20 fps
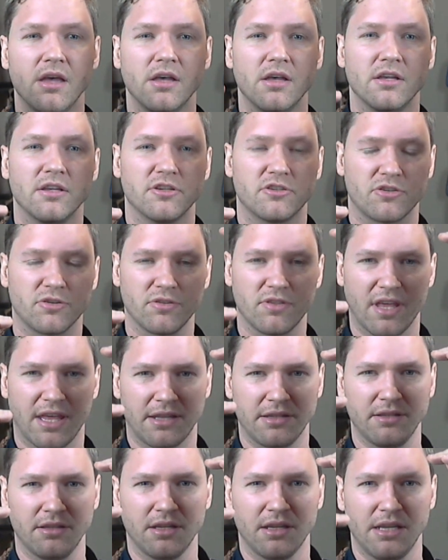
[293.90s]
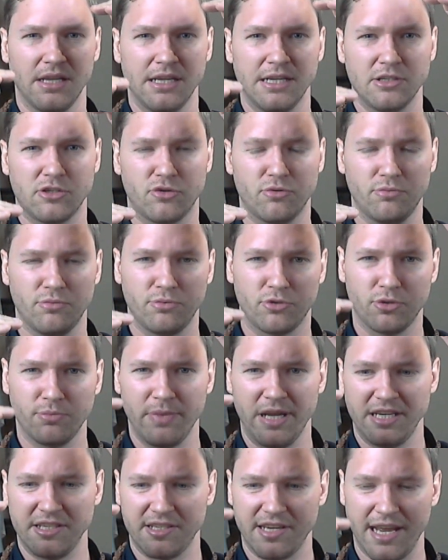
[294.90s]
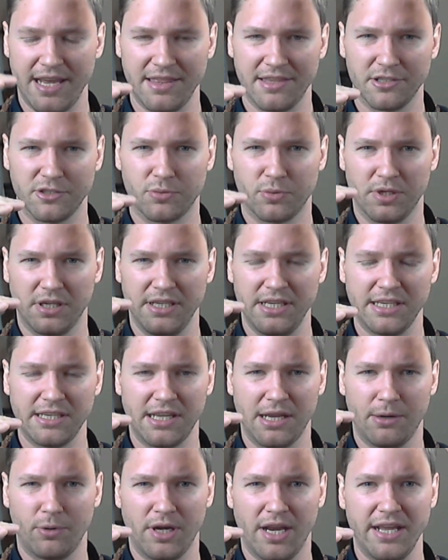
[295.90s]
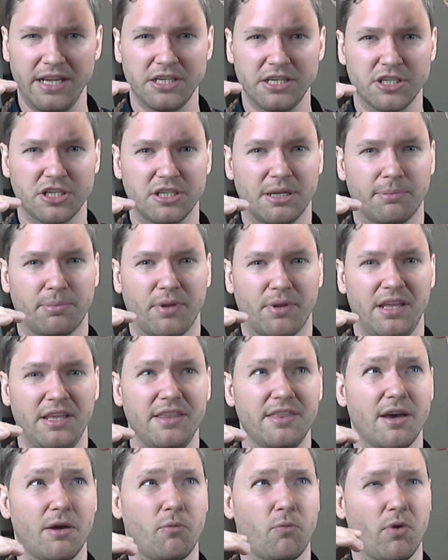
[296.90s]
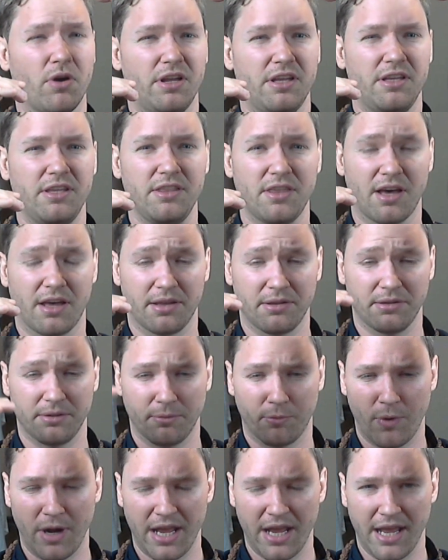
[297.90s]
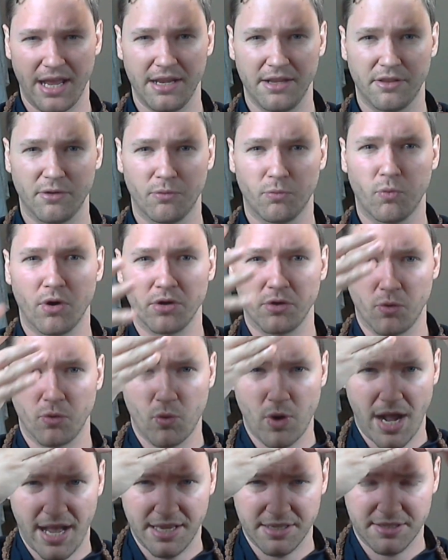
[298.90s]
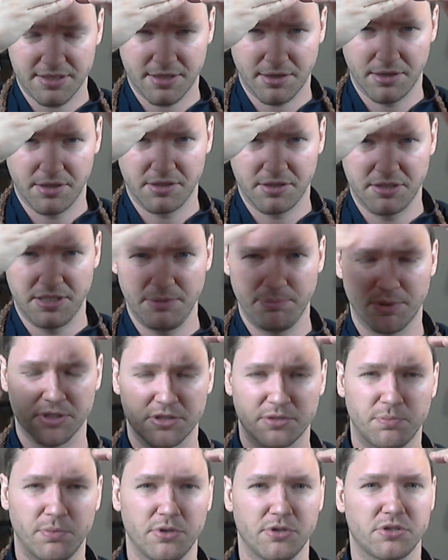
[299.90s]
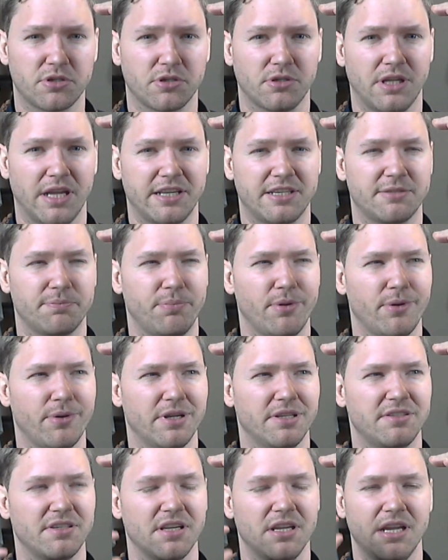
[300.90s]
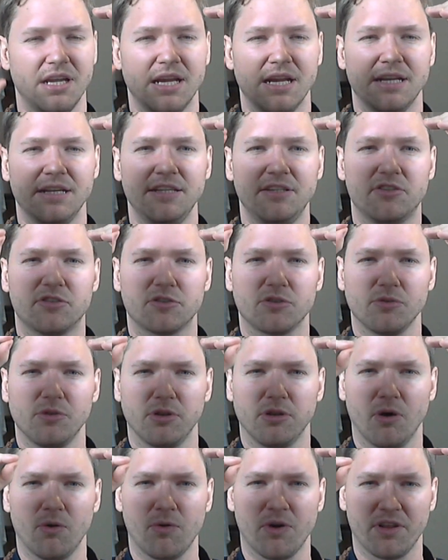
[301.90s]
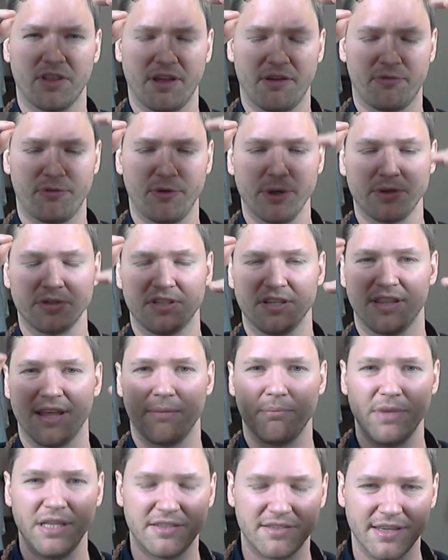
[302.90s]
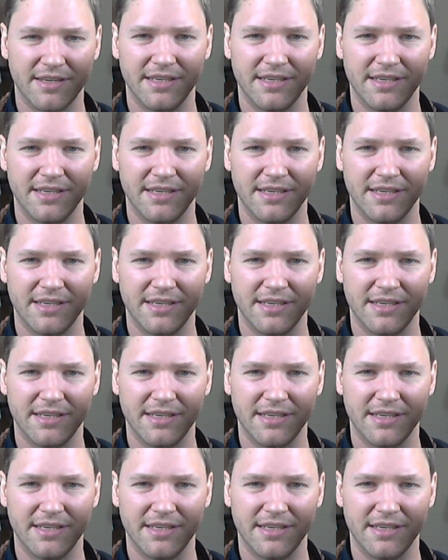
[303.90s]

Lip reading: So then, to maintain this relationship, either way, the one who has the deeper spiritual experience needs to lower their frequency. That means they